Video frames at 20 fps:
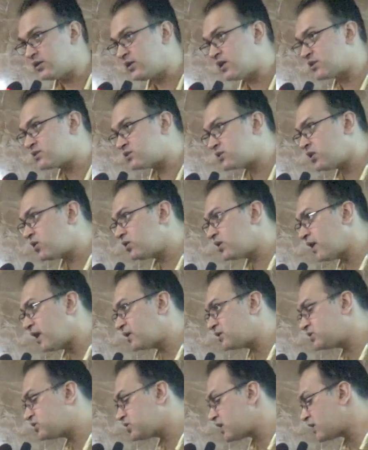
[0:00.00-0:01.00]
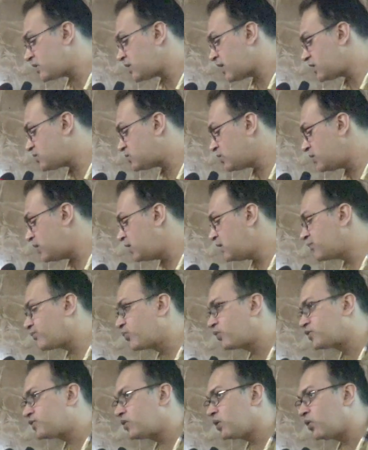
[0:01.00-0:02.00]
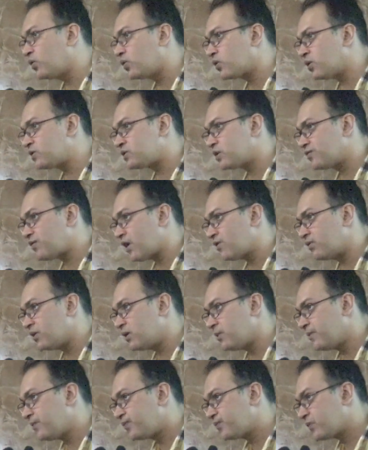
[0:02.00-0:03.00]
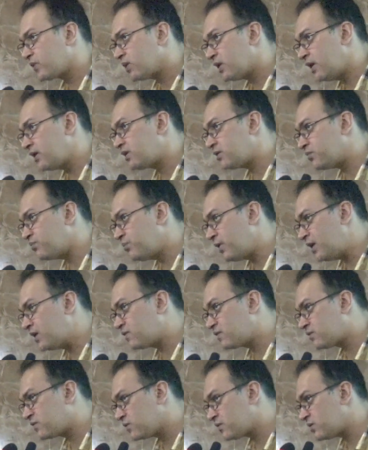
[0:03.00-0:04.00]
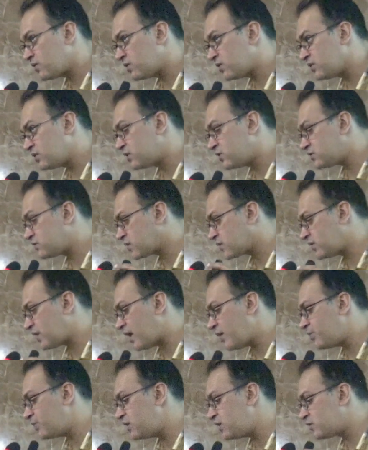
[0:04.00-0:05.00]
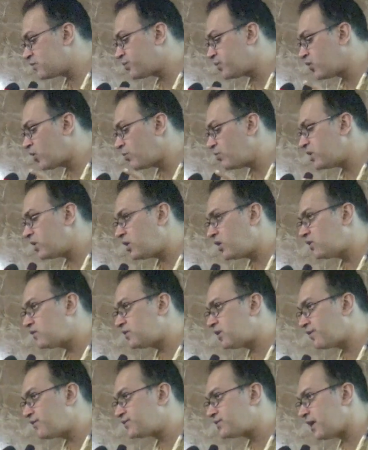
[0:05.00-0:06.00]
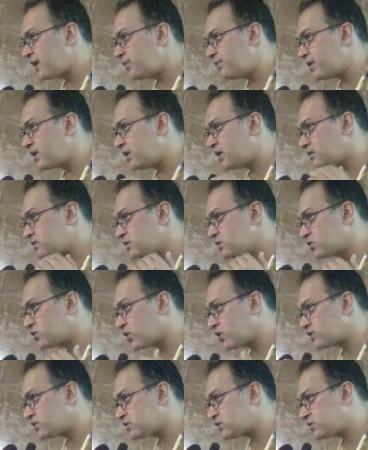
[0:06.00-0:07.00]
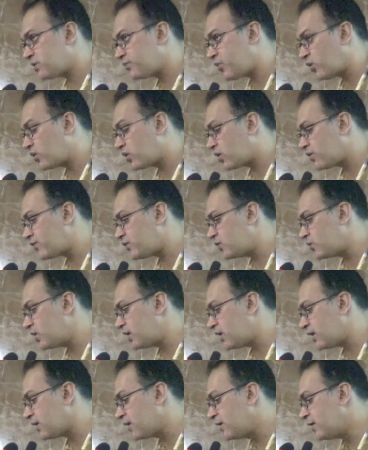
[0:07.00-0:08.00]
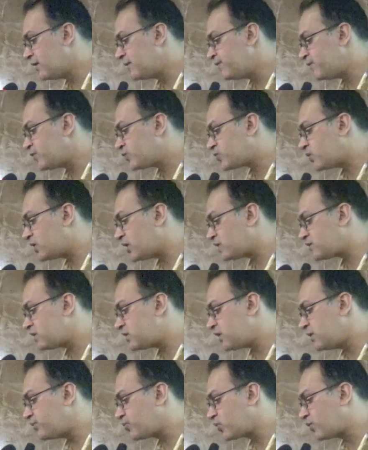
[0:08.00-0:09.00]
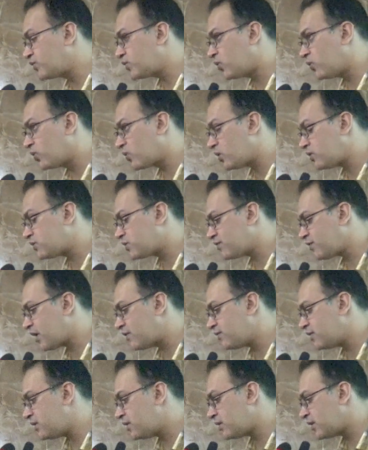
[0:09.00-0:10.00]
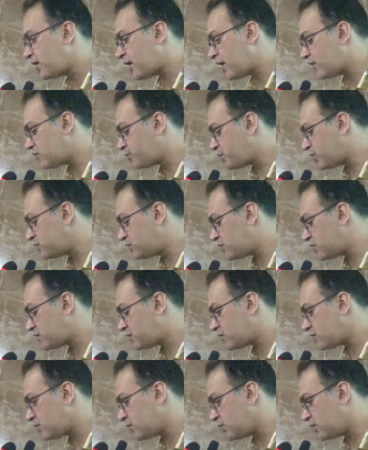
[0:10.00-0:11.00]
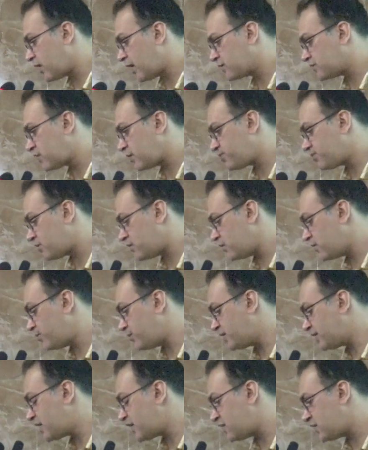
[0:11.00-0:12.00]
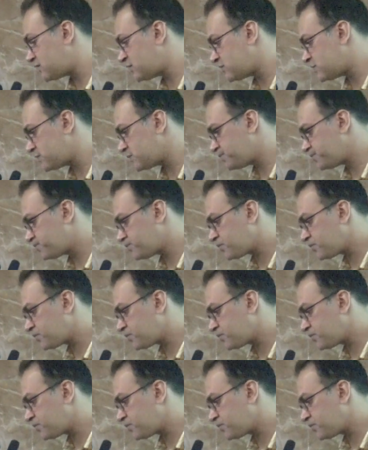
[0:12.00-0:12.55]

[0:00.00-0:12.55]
does not actually improve the overall survival. It makes the diamond is predominantly on the left side, but it doesn't crosses the border of unity. So it doesn't improve the overall survival as per this meta-analysis.